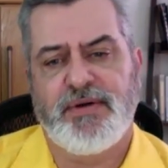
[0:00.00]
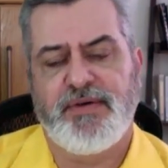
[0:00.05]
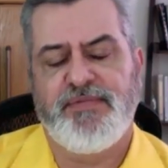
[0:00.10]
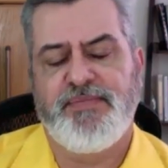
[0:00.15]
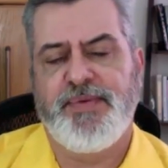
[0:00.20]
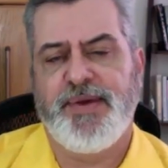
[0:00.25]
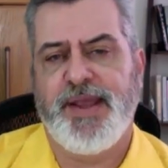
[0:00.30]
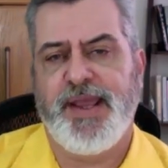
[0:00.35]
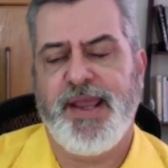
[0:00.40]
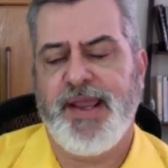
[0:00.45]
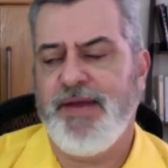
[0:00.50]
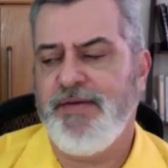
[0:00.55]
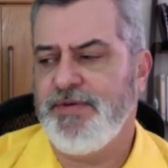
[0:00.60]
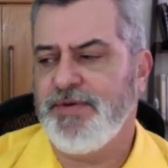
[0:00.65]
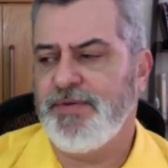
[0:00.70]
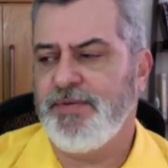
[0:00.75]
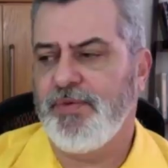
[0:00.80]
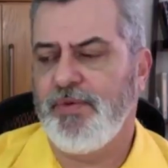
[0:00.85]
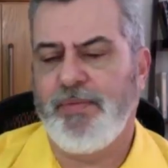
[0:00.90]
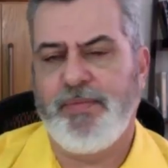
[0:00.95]
of
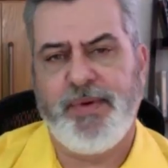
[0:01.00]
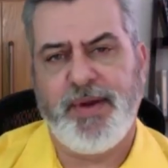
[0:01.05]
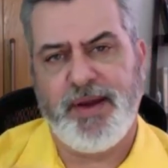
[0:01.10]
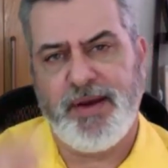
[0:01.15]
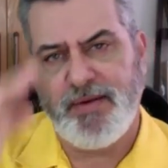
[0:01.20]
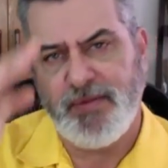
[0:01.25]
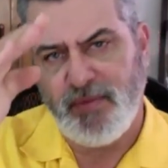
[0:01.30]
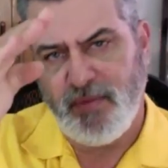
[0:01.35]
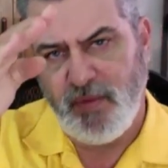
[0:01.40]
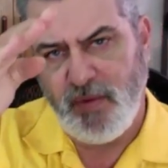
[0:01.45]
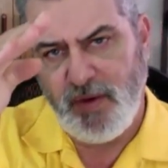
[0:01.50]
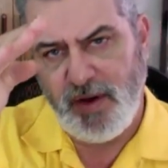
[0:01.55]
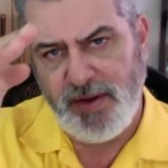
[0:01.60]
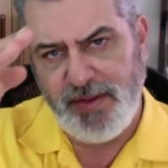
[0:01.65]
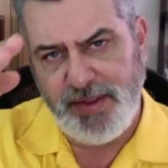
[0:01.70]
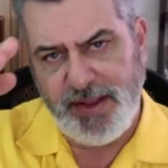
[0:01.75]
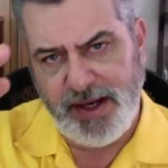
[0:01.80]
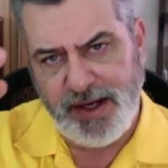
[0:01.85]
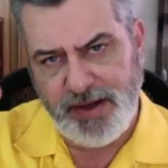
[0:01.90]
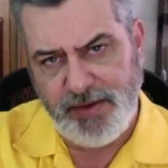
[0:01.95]
behavior will be
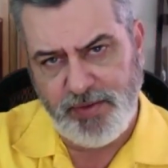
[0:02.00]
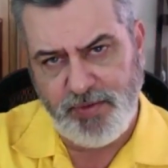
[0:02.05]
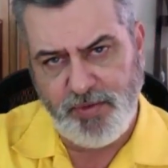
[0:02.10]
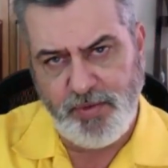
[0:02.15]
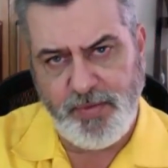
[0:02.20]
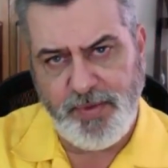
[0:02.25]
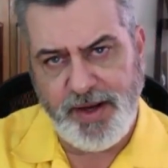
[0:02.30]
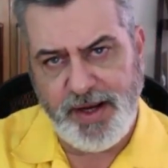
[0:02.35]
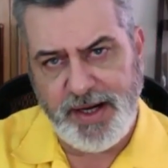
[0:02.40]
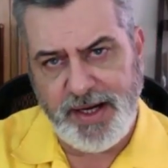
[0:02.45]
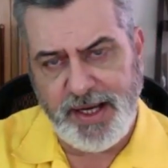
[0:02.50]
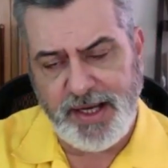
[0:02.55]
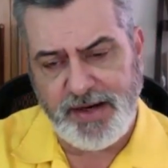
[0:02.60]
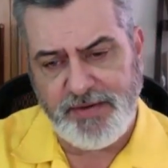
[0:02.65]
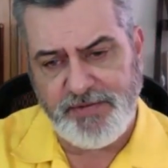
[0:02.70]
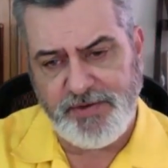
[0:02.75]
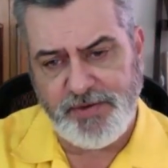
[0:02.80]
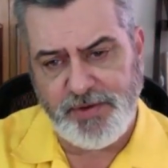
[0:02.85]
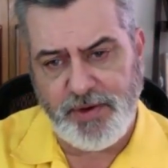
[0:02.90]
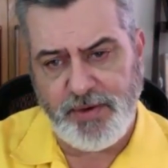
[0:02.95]
one that it will be a
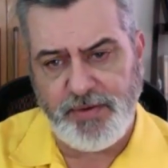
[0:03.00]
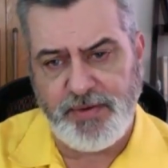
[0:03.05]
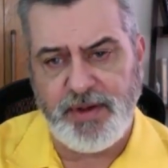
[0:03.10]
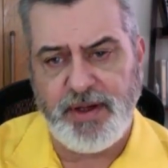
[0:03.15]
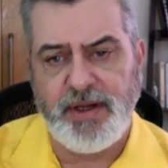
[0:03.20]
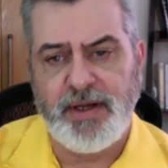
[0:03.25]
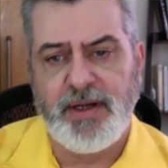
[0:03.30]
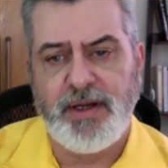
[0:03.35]
negative growth,